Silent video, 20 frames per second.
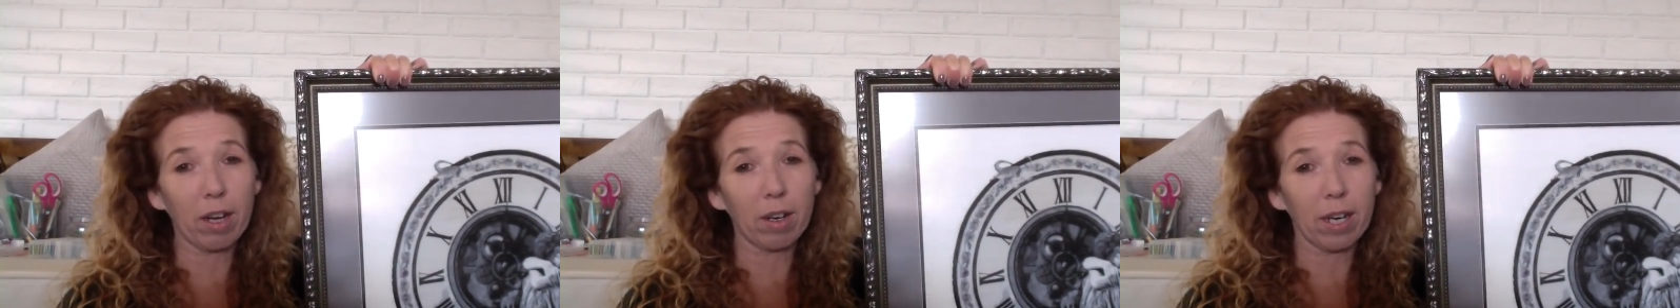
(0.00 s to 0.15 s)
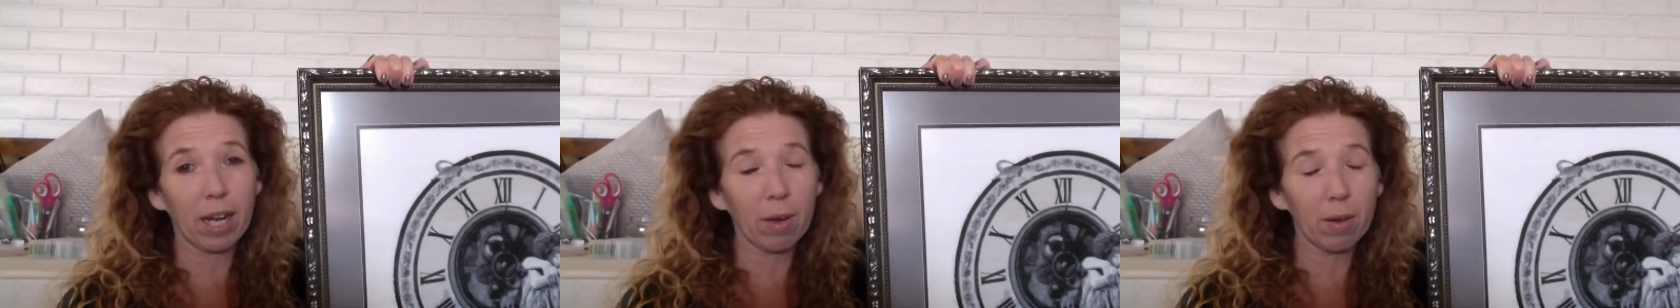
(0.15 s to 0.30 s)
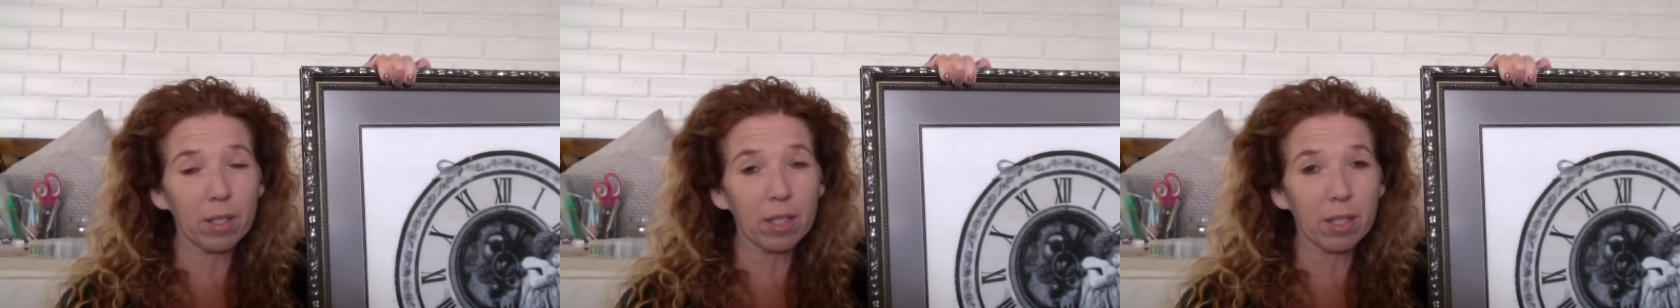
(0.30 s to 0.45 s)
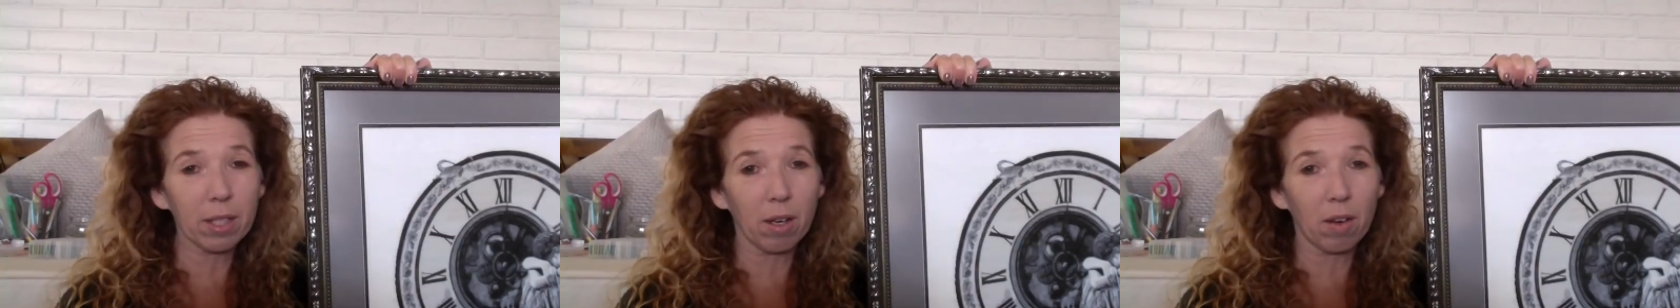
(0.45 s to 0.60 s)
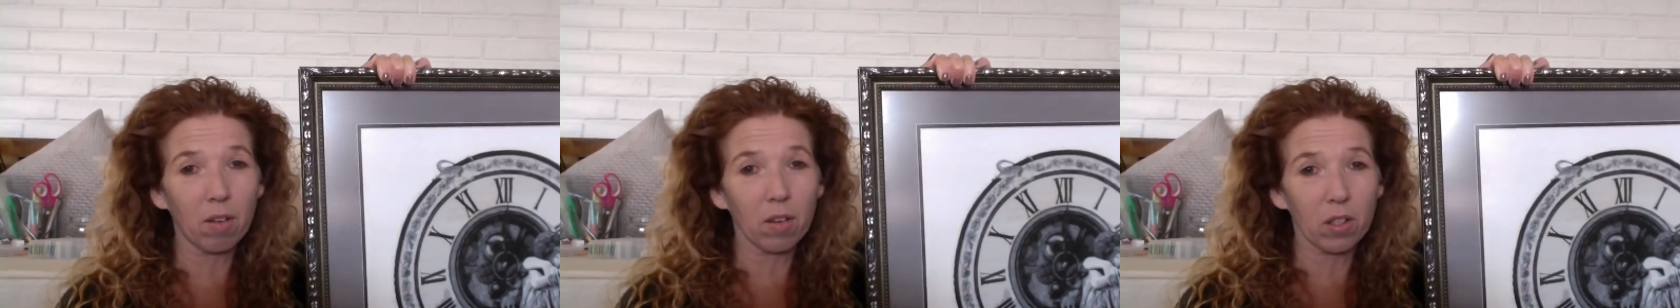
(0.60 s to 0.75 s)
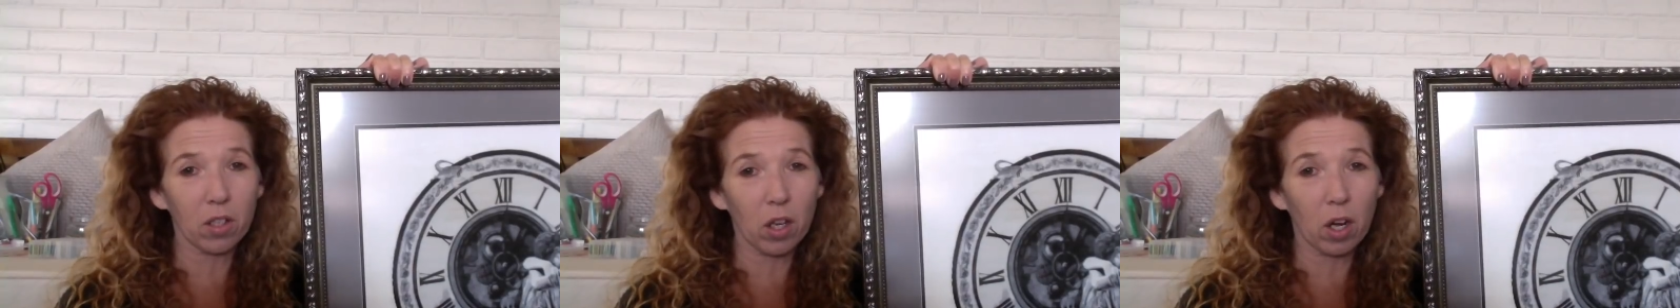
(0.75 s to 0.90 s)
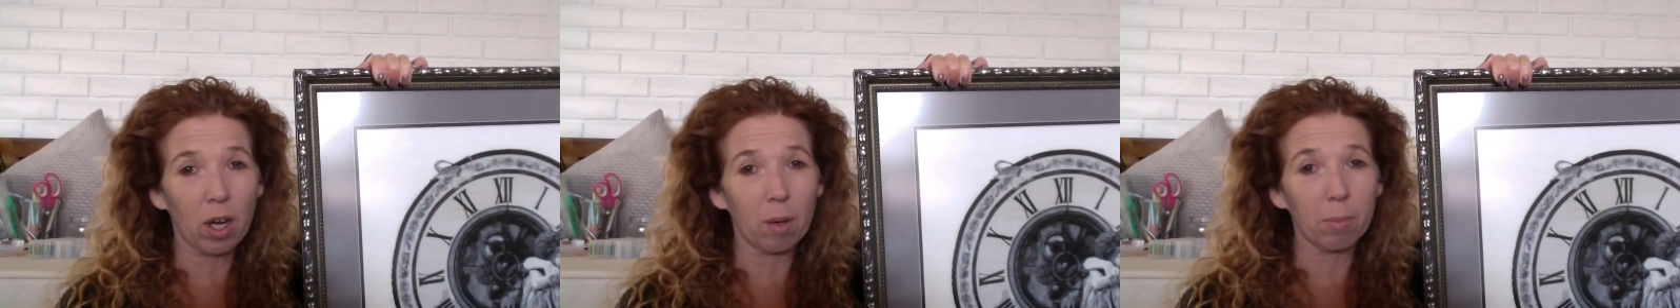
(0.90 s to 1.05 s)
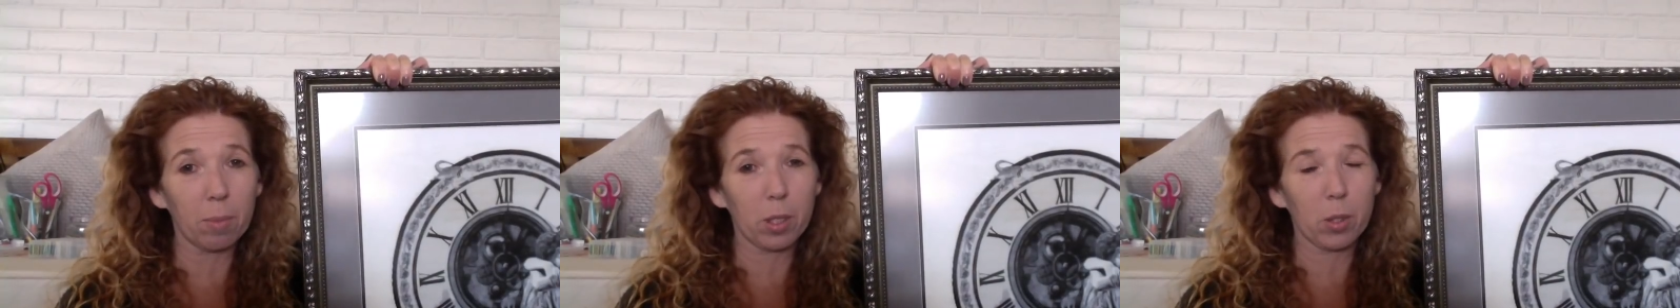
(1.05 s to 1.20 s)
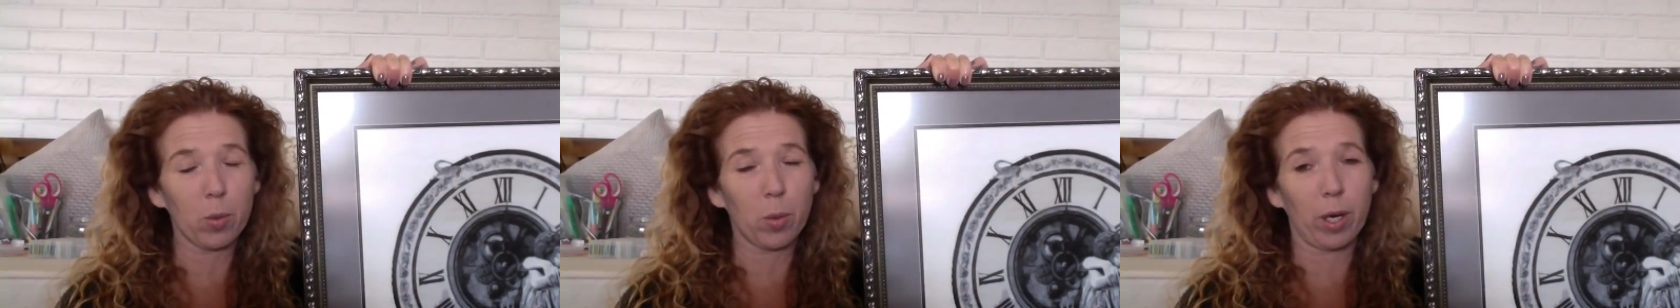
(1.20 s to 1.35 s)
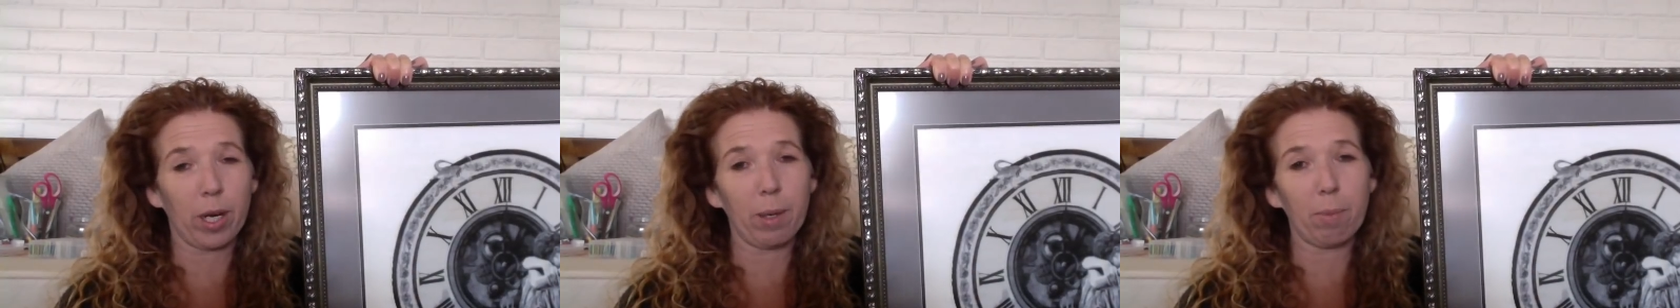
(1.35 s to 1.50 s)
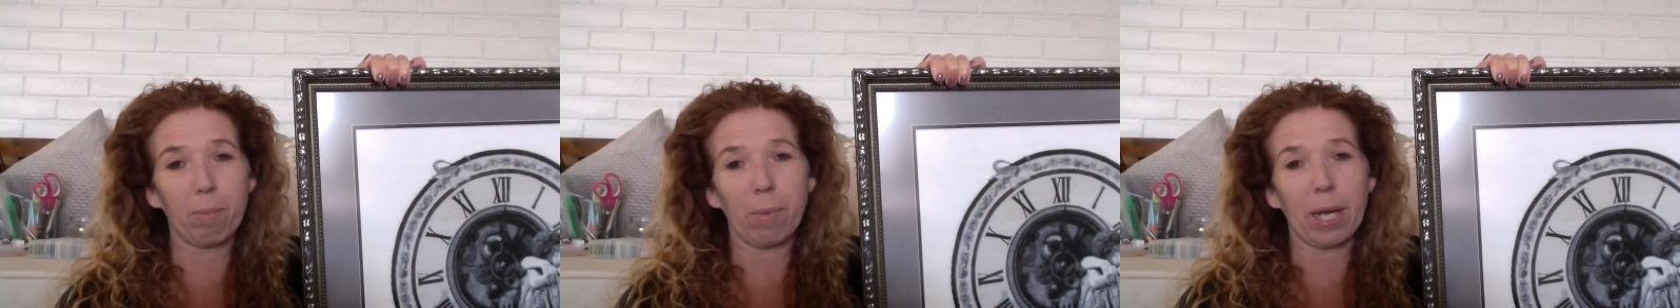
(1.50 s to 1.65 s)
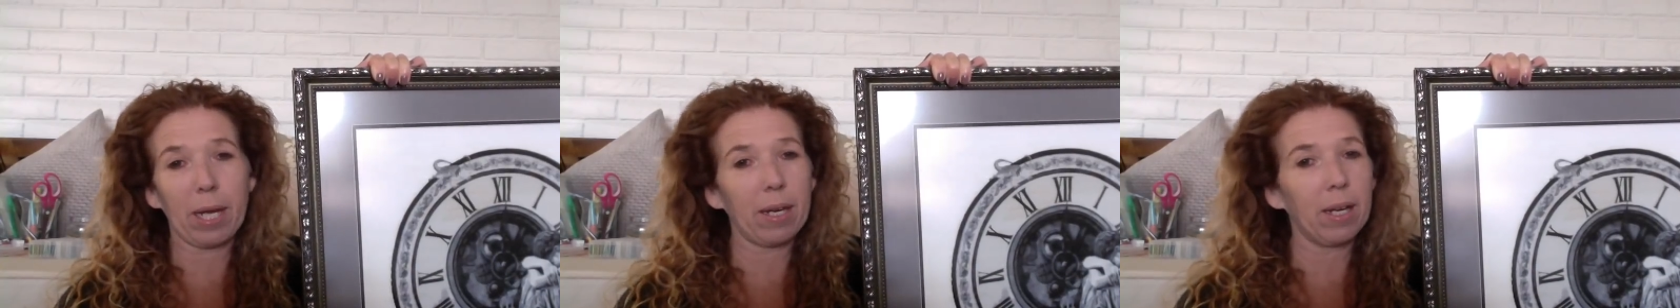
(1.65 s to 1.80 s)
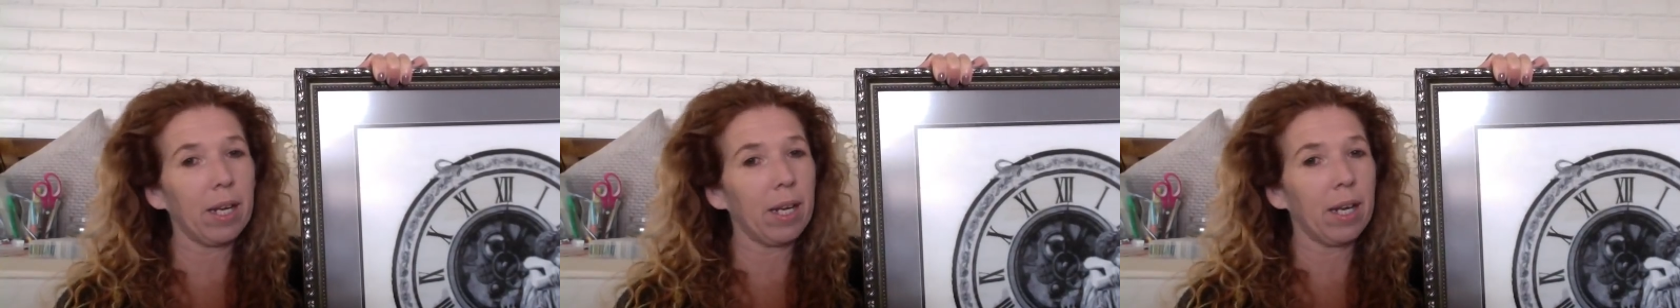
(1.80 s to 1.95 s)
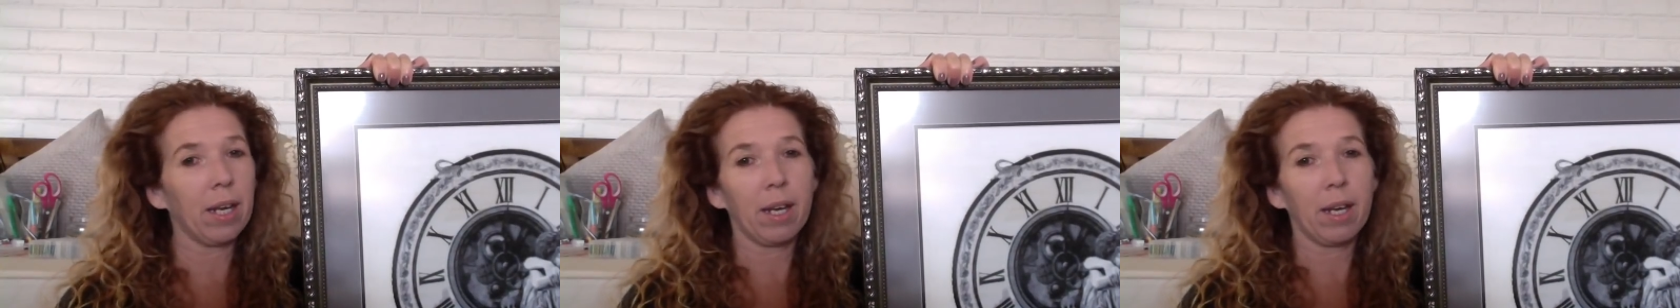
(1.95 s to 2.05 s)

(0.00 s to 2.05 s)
I know it's a long time between, but